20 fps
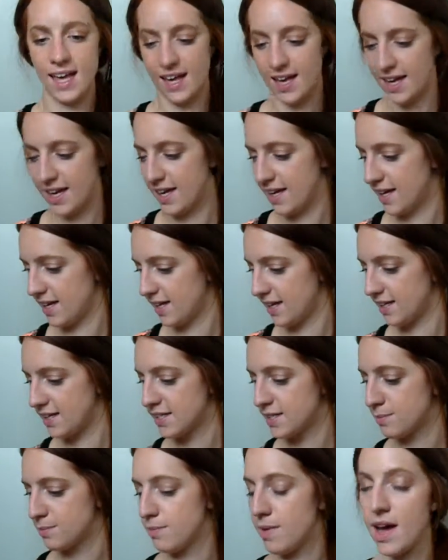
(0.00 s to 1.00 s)

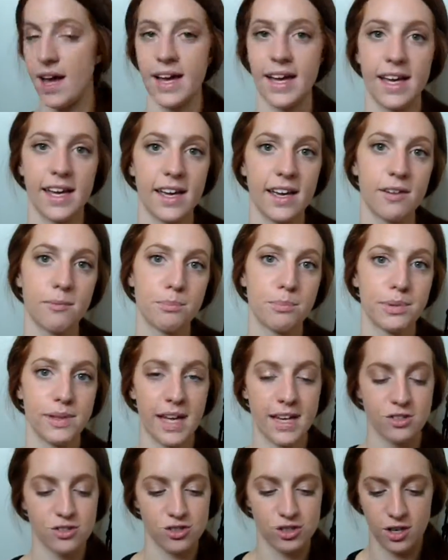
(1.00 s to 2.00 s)
and my
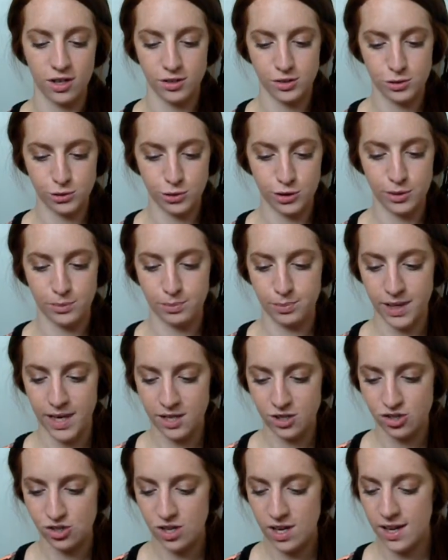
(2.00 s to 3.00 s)
blush contour
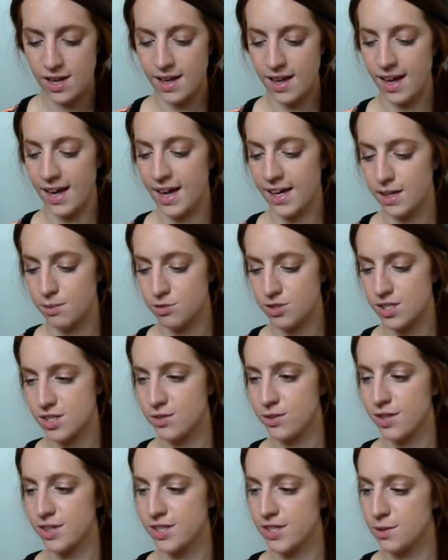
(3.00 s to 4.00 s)
brush, and I'm
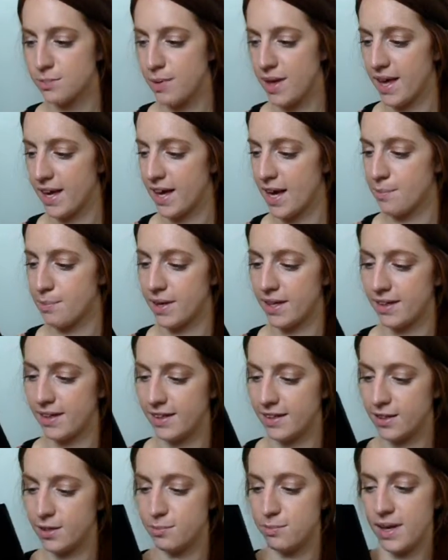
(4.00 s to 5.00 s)
just going to pick up a
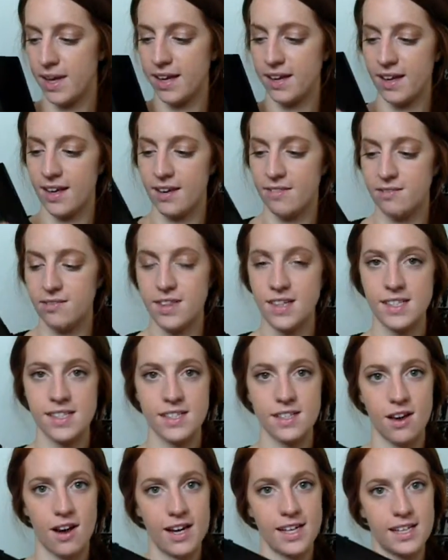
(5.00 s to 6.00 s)
little bit of this
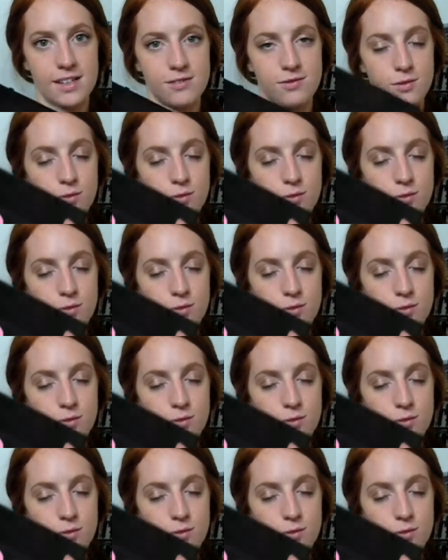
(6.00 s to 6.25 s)
kind